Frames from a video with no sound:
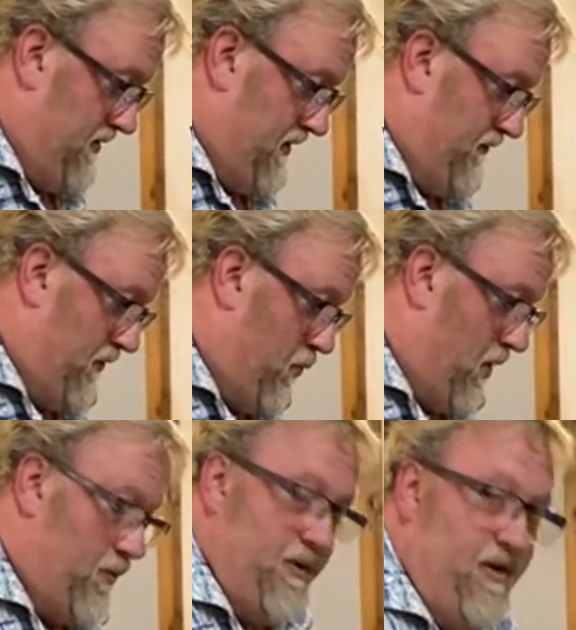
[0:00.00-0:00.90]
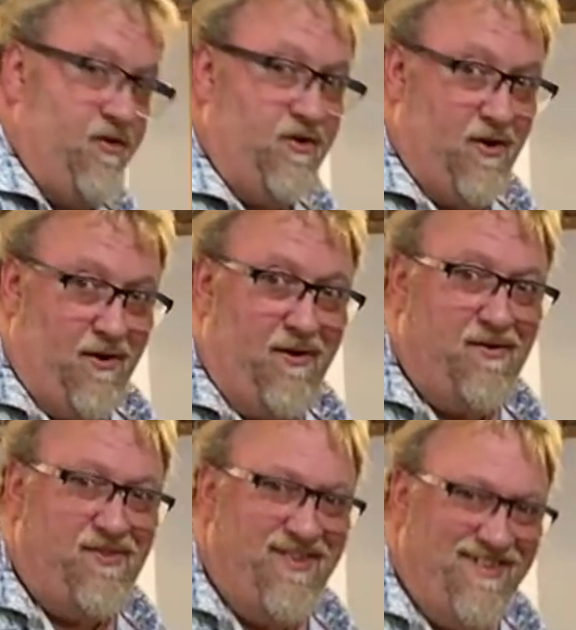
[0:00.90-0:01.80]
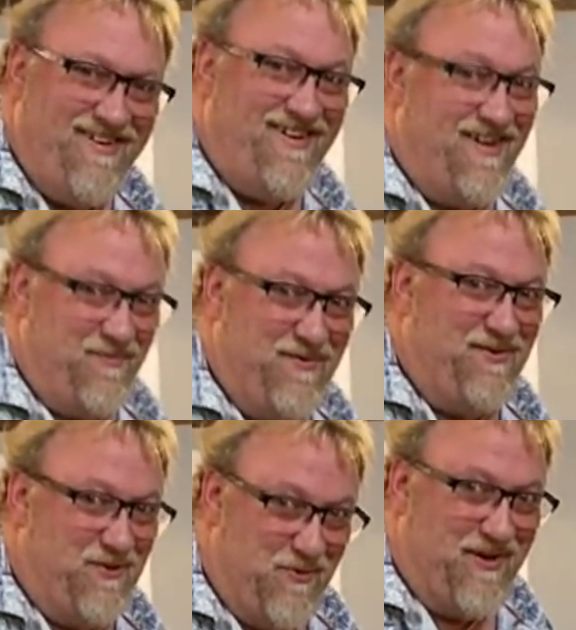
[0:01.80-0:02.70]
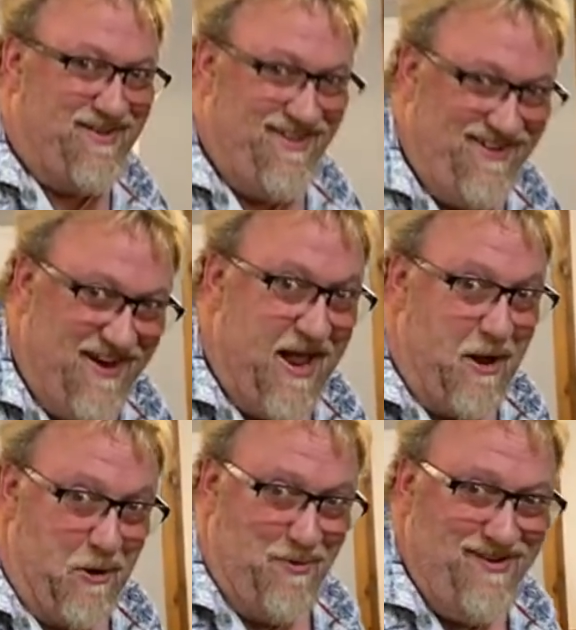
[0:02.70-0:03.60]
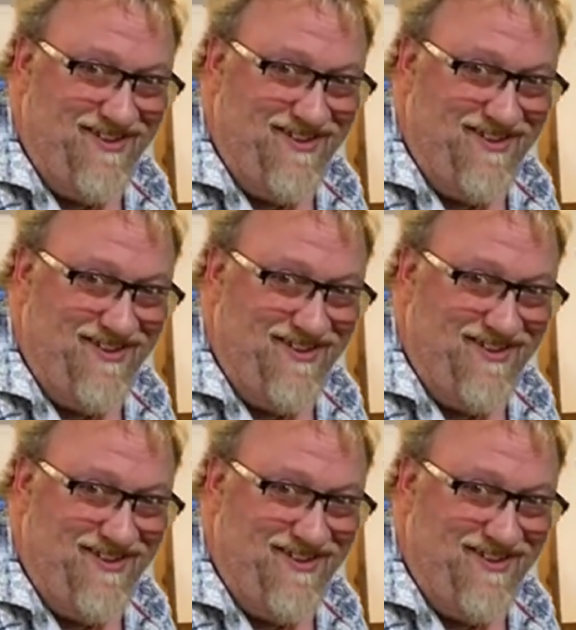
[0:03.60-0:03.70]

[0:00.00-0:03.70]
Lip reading: If you want one of these guitars, I would do it now.